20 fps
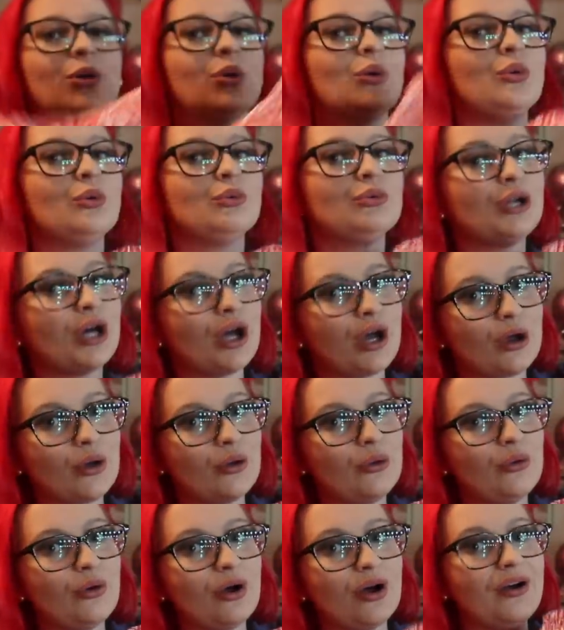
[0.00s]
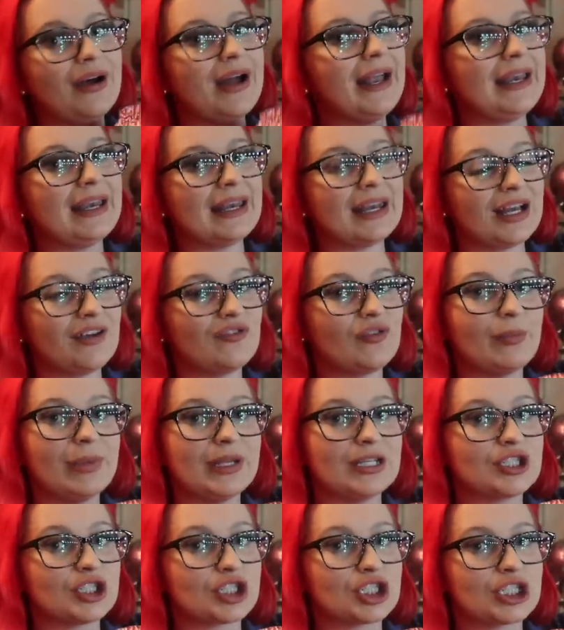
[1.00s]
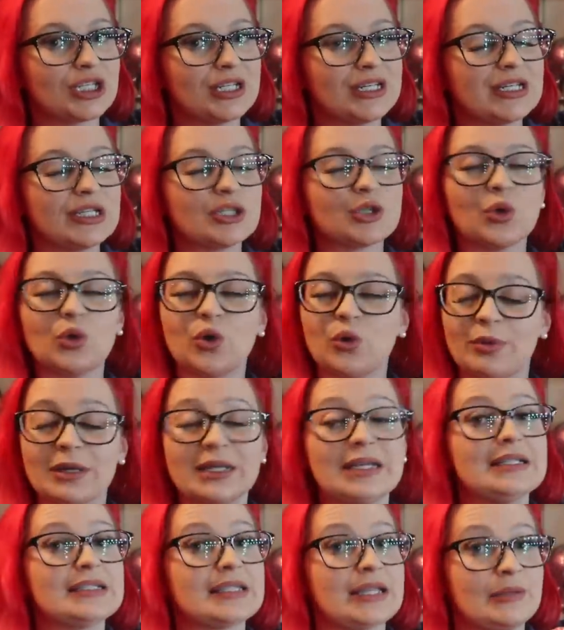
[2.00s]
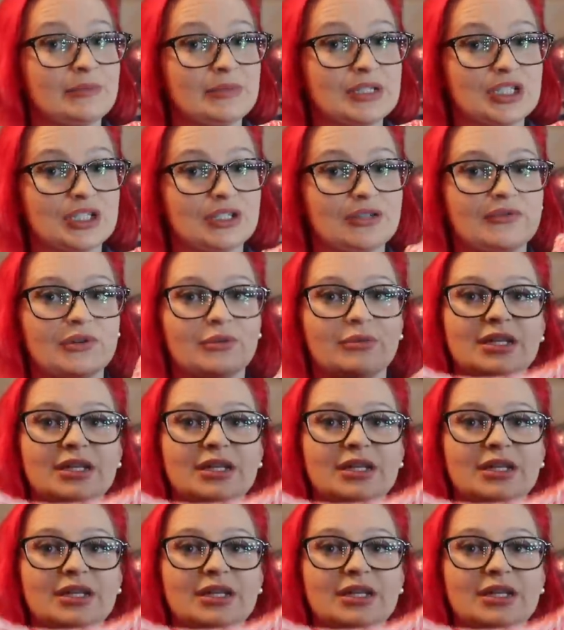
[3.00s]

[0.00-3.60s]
all know I love a bit of sheared or plissé material.